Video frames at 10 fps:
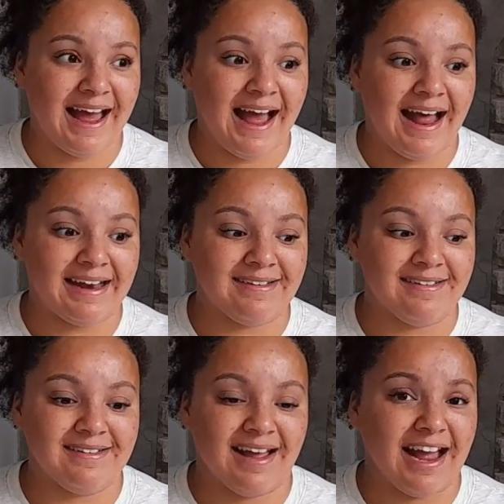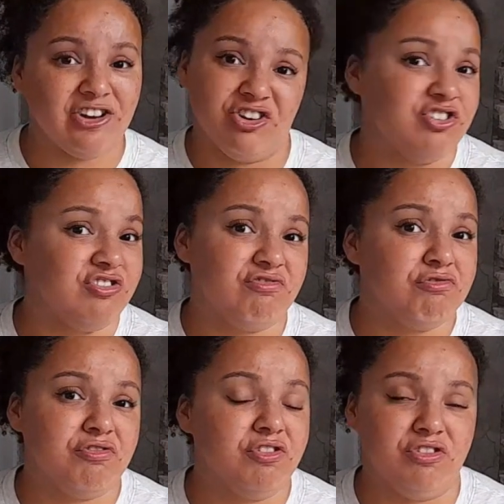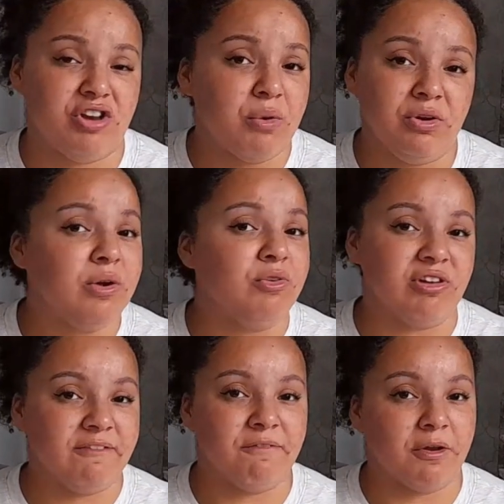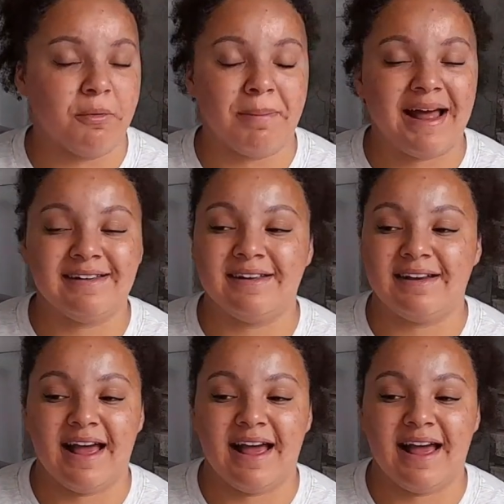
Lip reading: and I just don't usually follow a pattern.